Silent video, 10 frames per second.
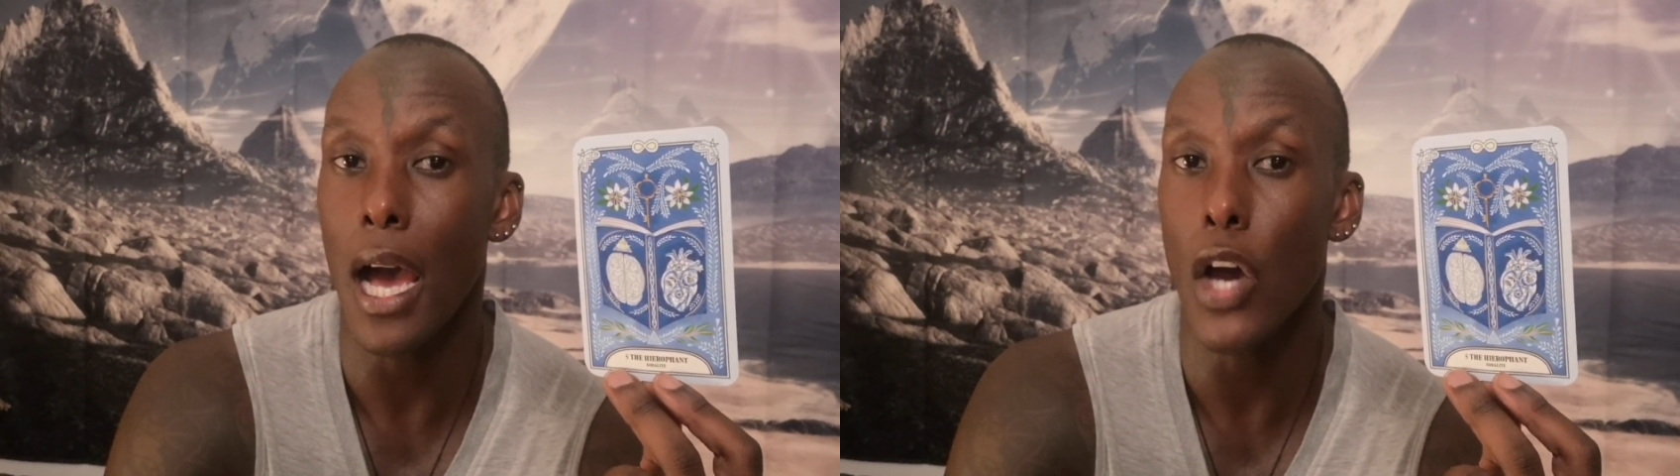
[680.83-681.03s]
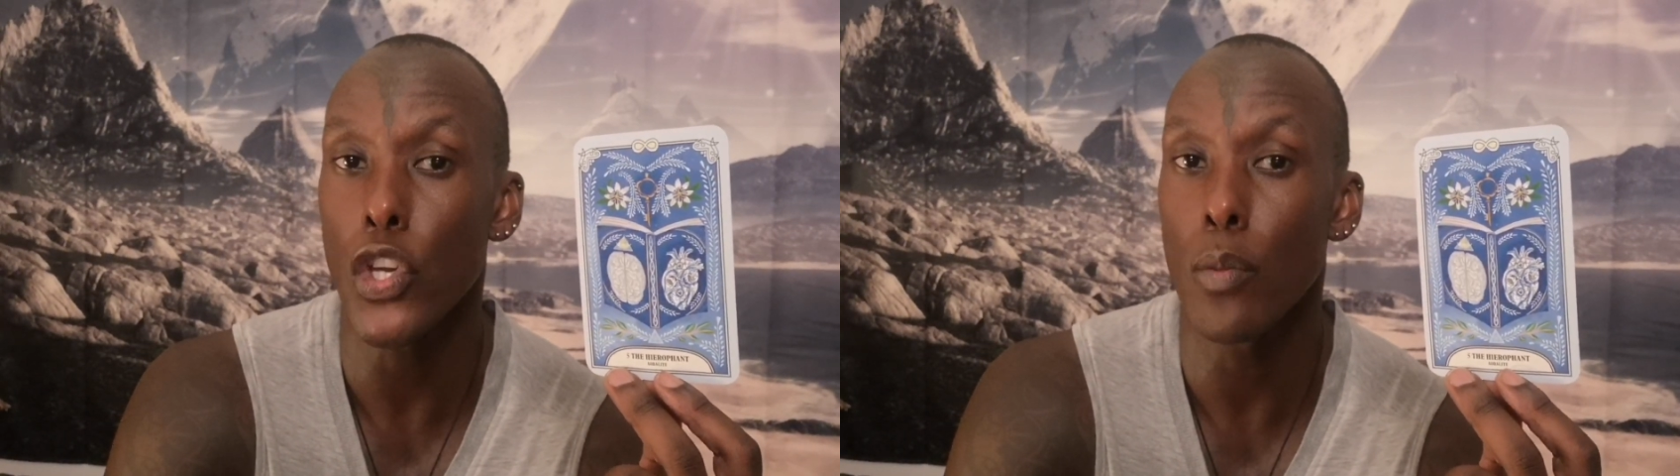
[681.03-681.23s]

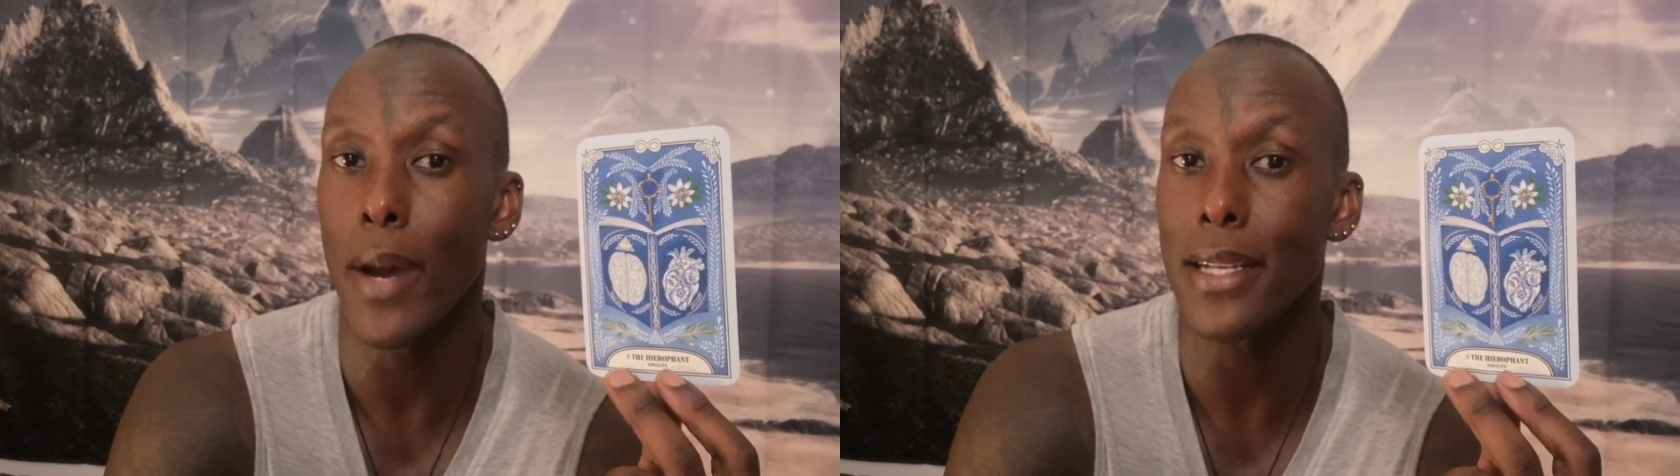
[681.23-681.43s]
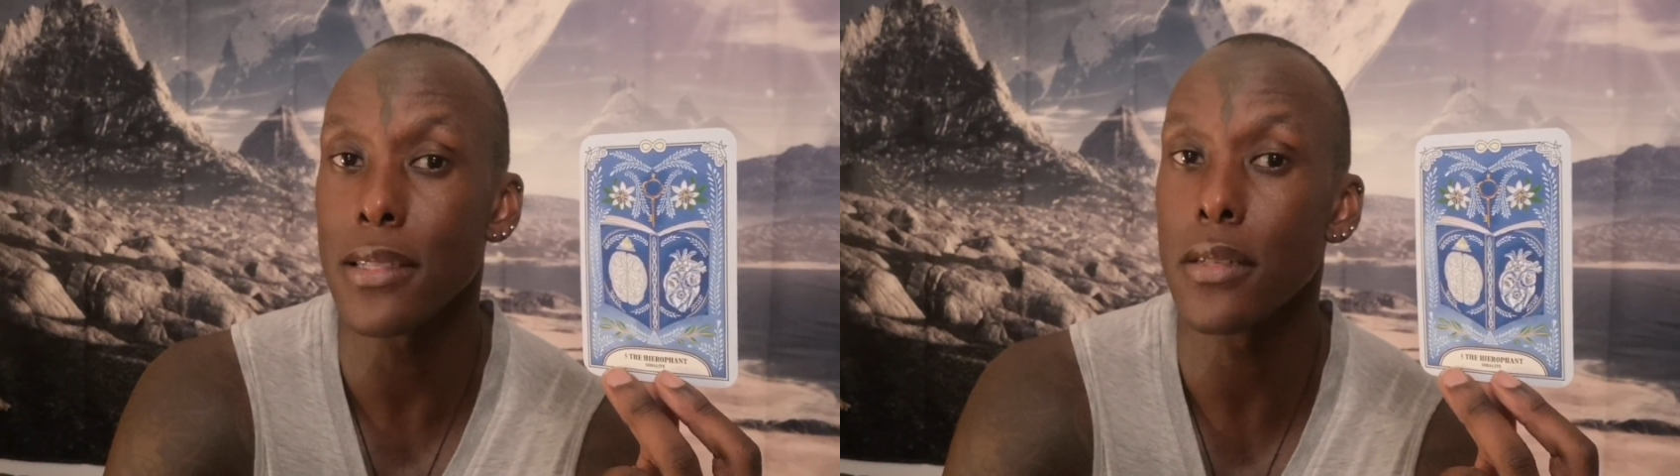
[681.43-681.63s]
how you
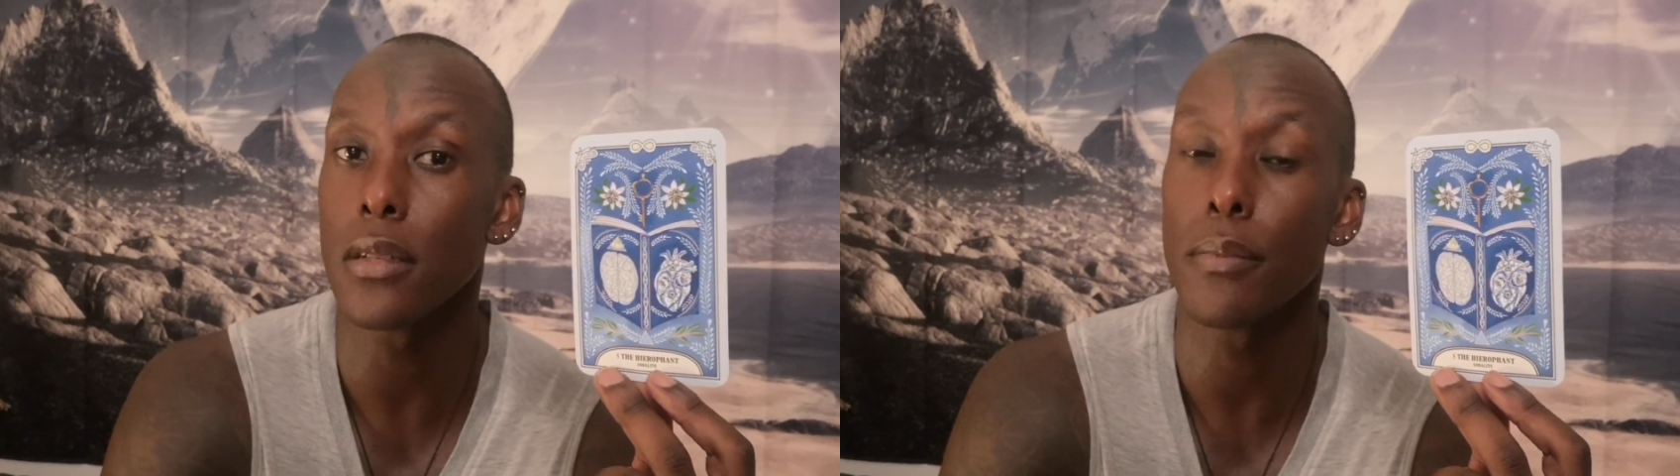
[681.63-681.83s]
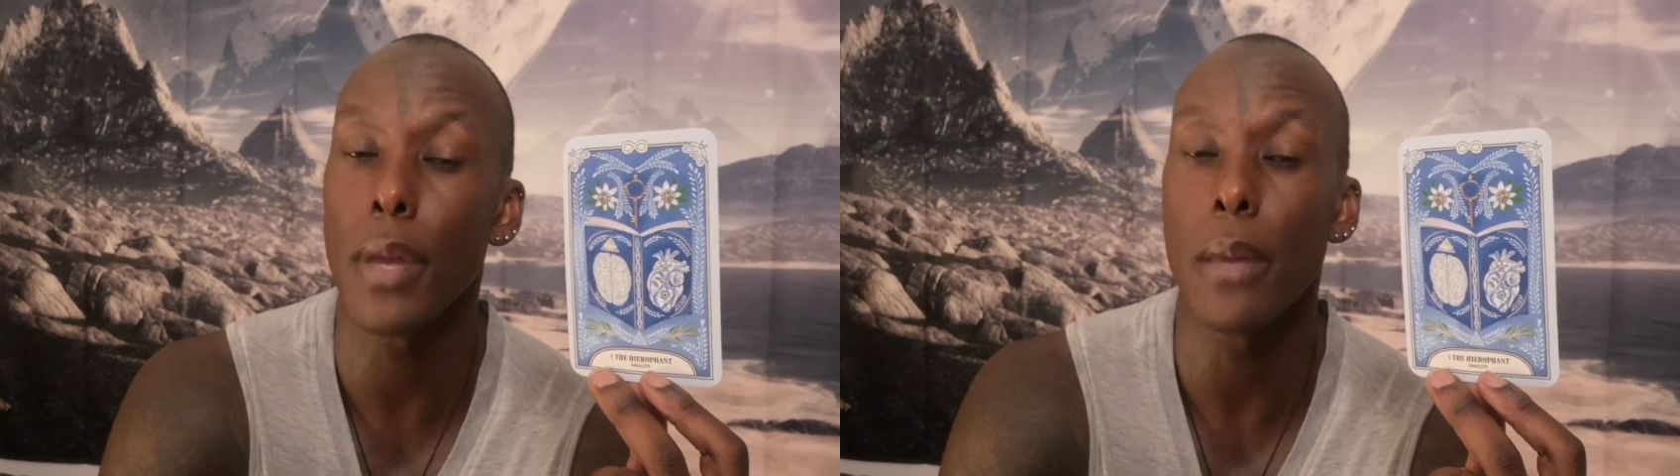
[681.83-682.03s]
might
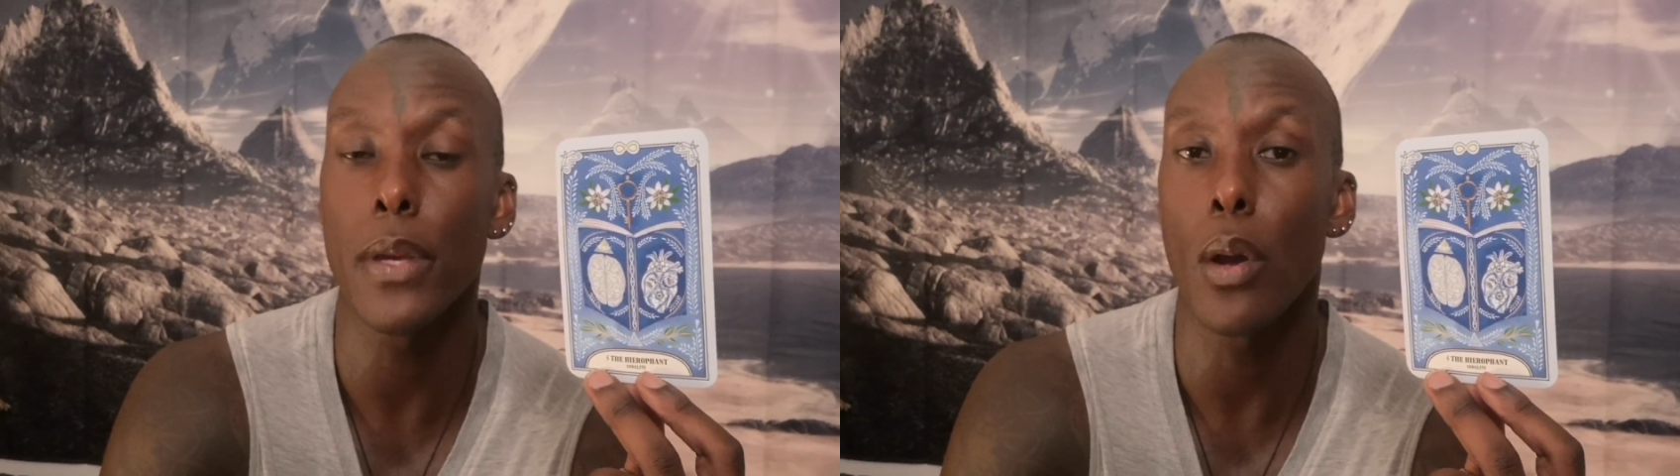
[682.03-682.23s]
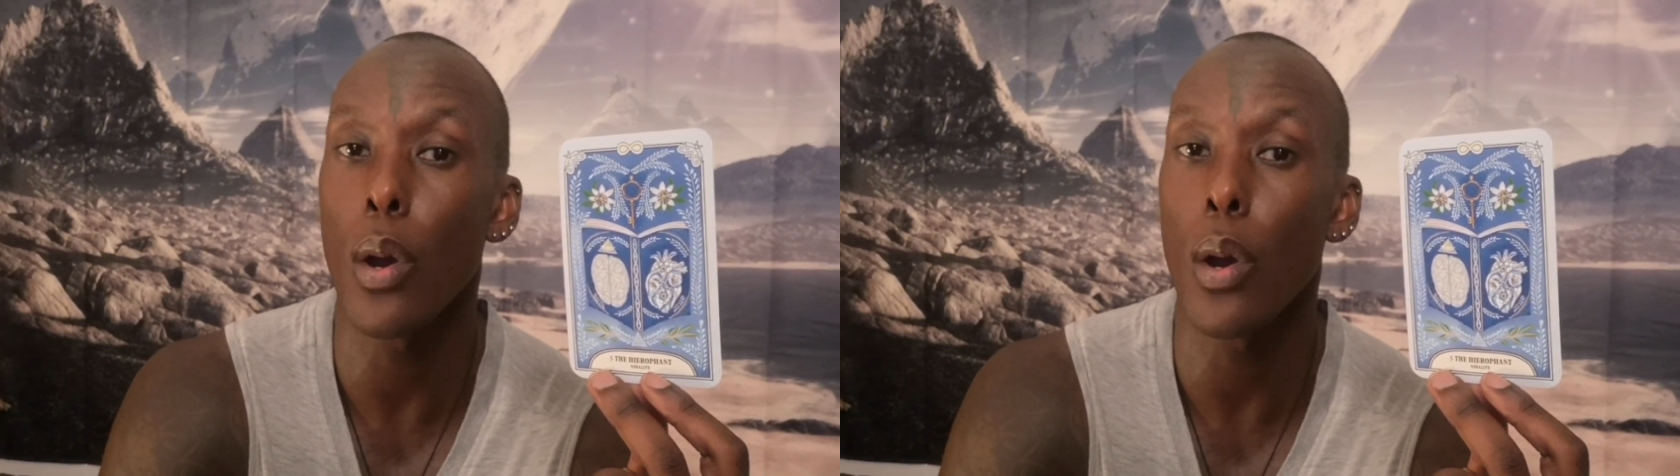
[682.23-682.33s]
still maybe